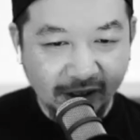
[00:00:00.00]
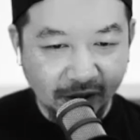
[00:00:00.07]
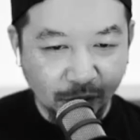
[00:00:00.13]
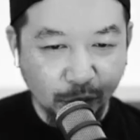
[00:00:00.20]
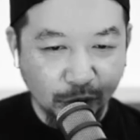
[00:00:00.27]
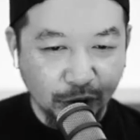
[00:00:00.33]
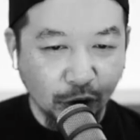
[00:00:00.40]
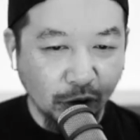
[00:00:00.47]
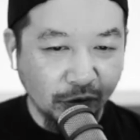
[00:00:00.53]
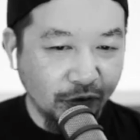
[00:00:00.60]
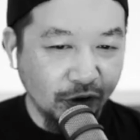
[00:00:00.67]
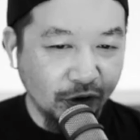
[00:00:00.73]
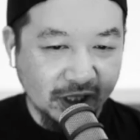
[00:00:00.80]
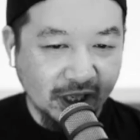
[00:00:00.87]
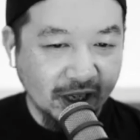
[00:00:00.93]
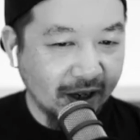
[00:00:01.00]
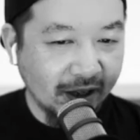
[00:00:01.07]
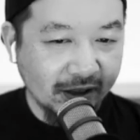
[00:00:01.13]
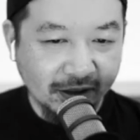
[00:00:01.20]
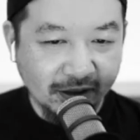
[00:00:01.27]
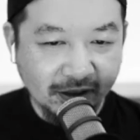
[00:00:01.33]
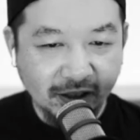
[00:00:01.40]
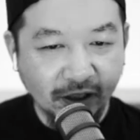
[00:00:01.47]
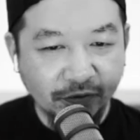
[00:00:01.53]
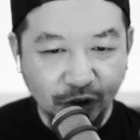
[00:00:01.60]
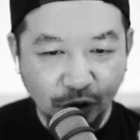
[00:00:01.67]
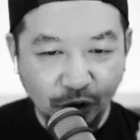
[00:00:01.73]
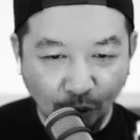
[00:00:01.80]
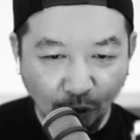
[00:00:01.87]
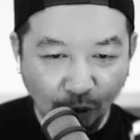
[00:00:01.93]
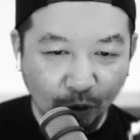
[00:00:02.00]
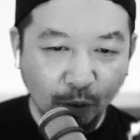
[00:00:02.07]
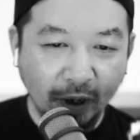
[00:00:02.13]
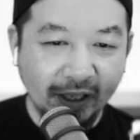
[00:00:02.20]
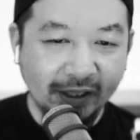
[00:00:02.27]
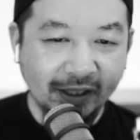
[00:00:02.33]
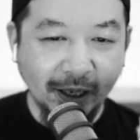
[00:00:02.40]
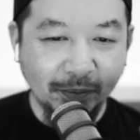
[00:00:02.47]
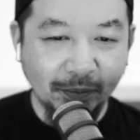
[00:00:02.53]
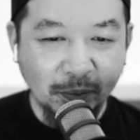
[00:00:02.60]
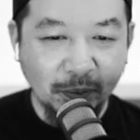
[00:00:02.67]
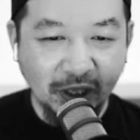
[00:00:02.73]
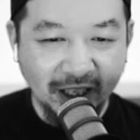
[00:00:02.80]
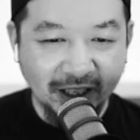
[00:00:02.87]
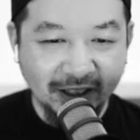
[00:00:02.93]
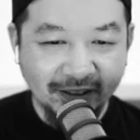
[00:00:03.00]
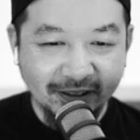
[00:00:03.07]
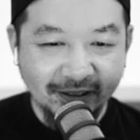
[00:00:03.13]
like, with your first cars and stuff, you always kept them clean.